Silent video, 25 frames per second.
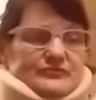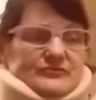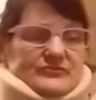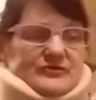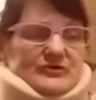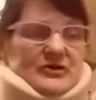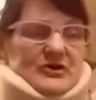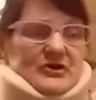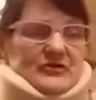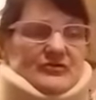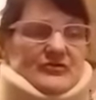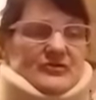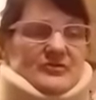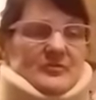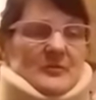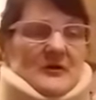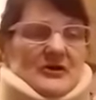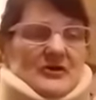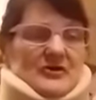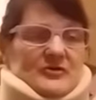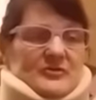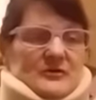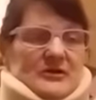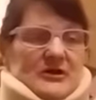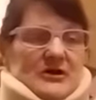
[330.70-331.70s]
today, since my
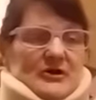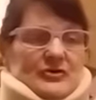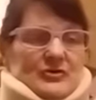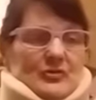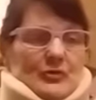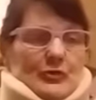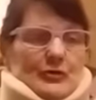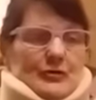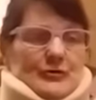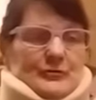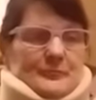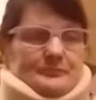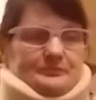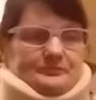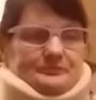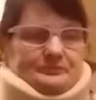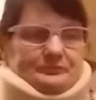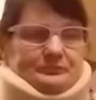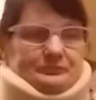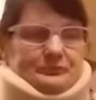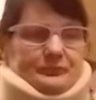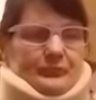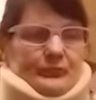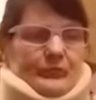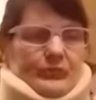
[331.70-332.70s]
husband had to work,
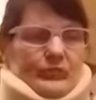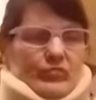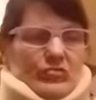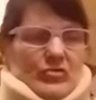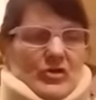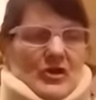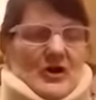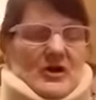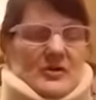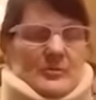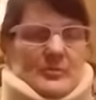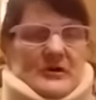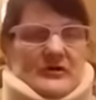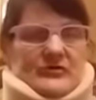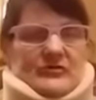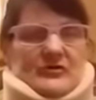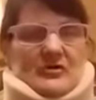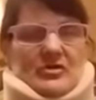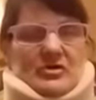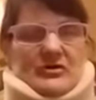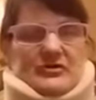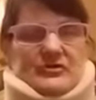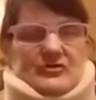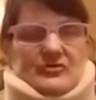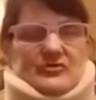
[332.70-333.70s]
I
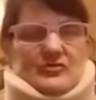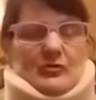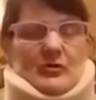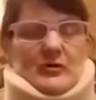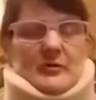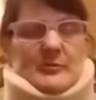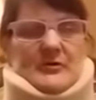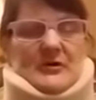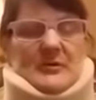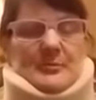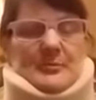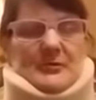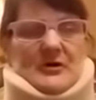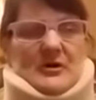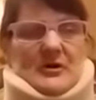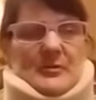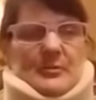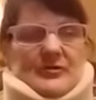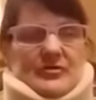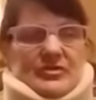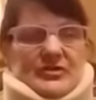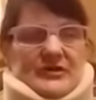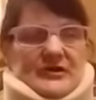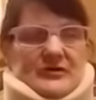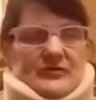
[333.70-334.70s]
basically just warmed up a
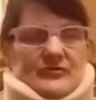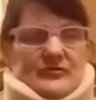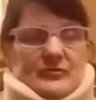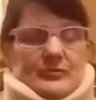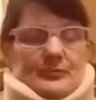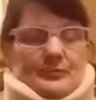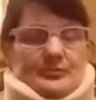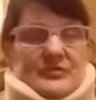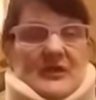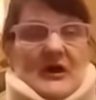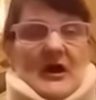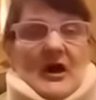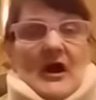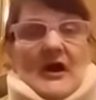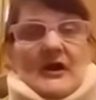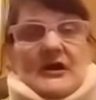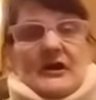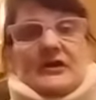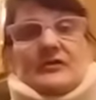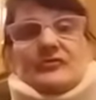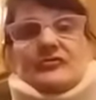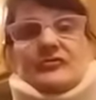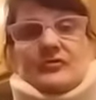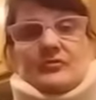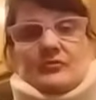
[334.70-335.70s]
couple things. I
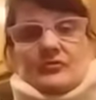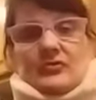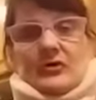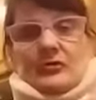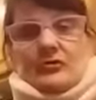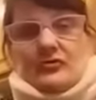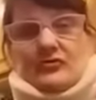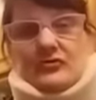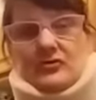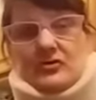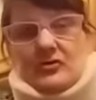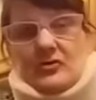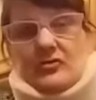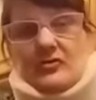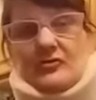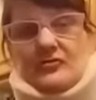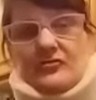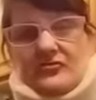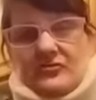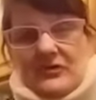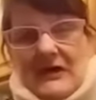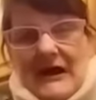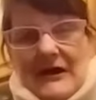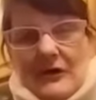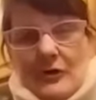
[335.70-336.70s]
ate some of those, you know, those
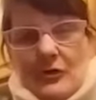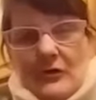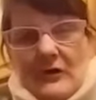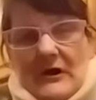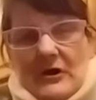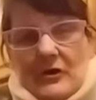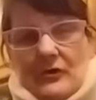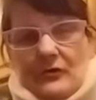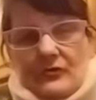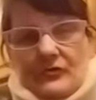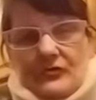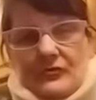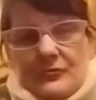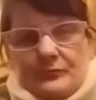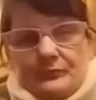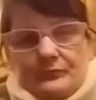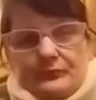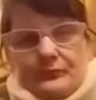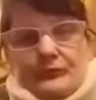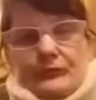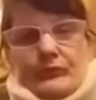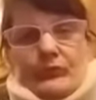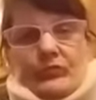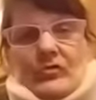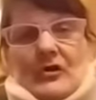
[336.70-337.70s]
snack crackers.
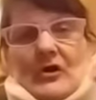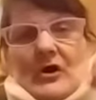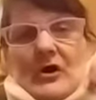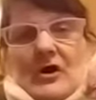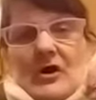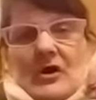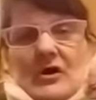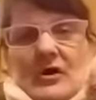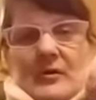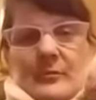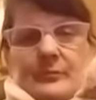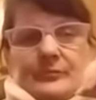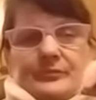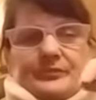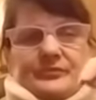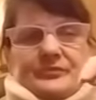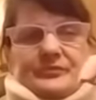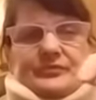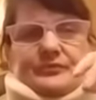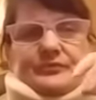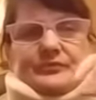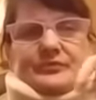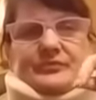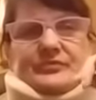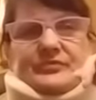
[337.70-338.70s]
Um,
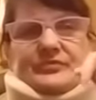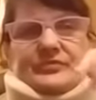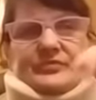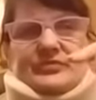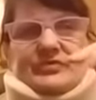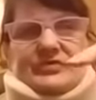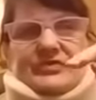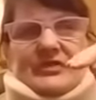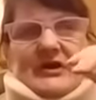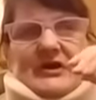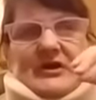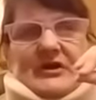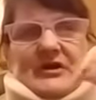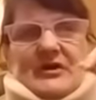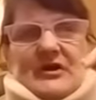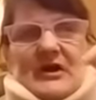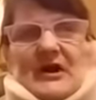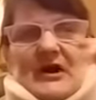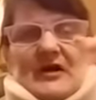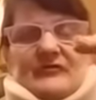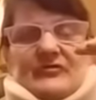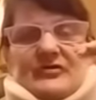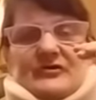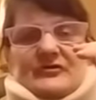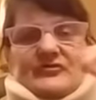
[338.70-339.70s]
they
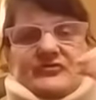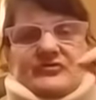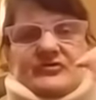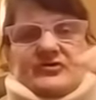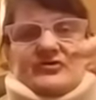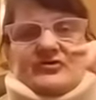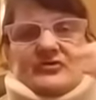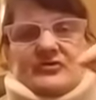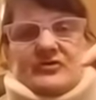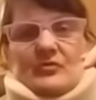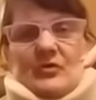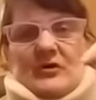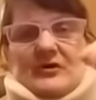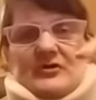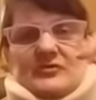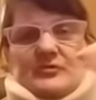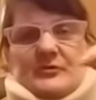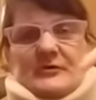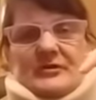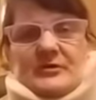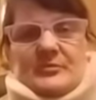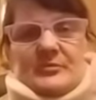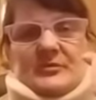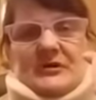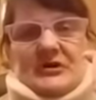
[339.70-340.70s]
have the cheesy ones
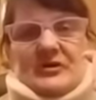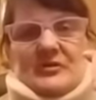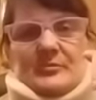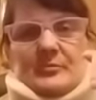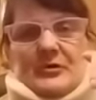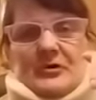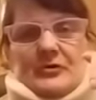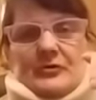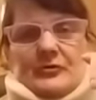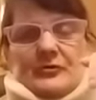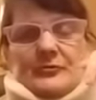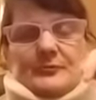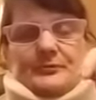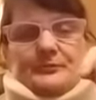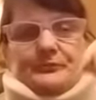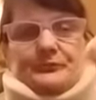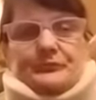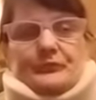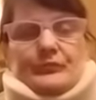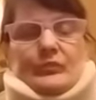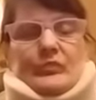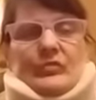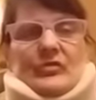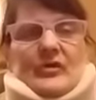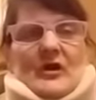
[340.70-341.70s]
with the peanut butter,
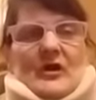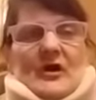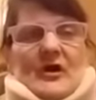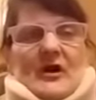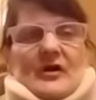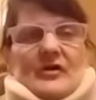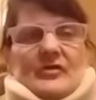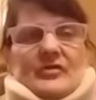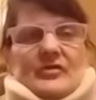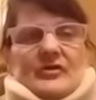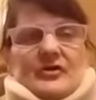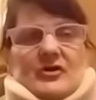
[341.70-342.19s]
and